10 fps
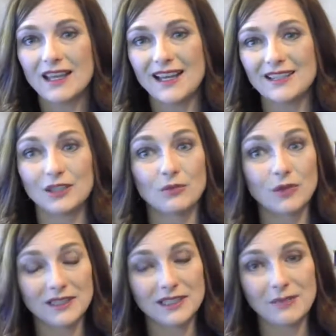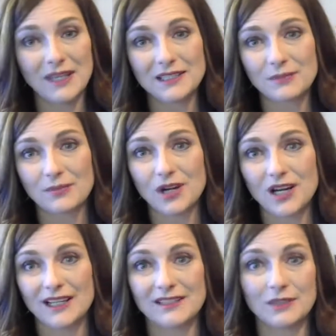So royalty-based
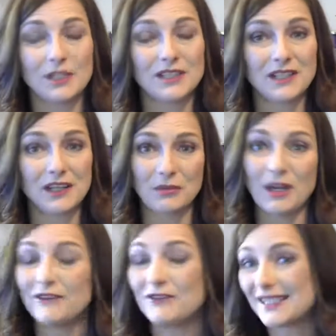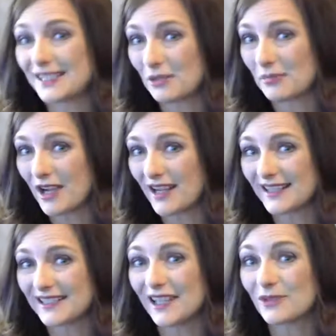products. So we just talked about physical
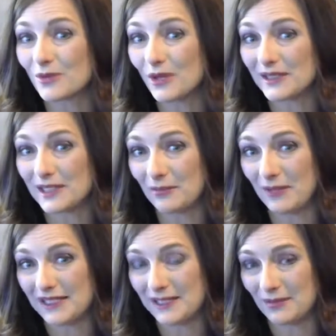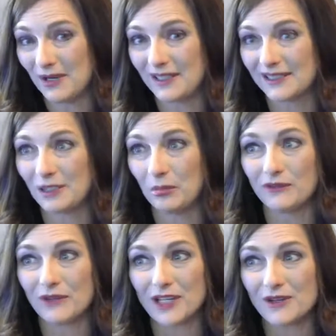products and royalty-based products. So
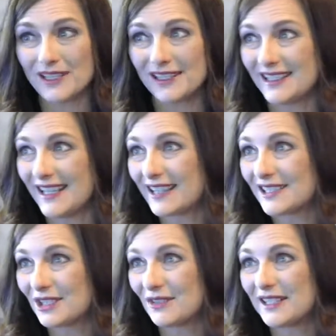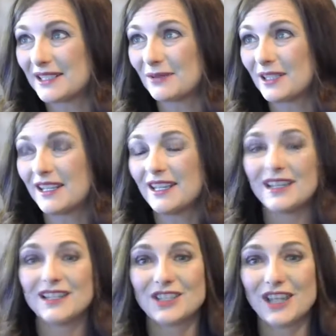before I go on to the next two, I just want to
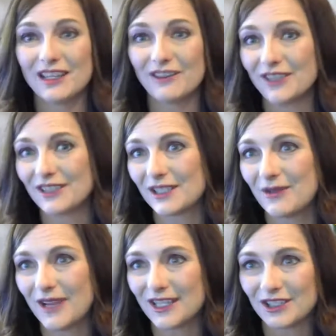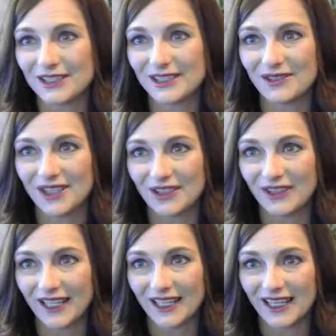check if there's questions real
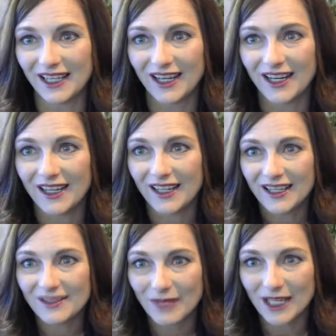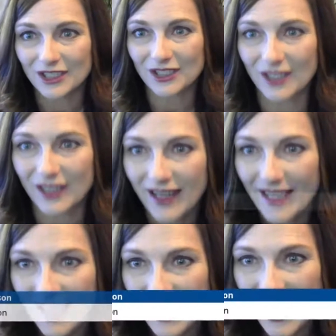quick here. Make sure.
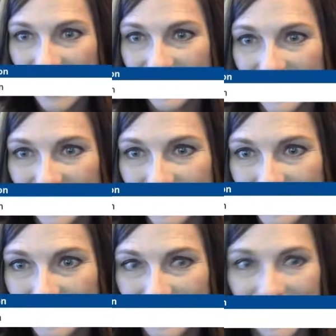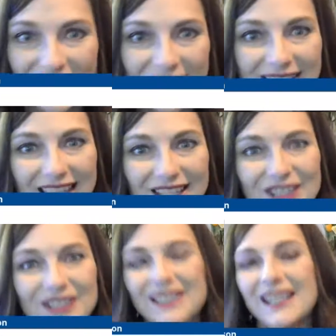Hello, Sharon. Thank you. Good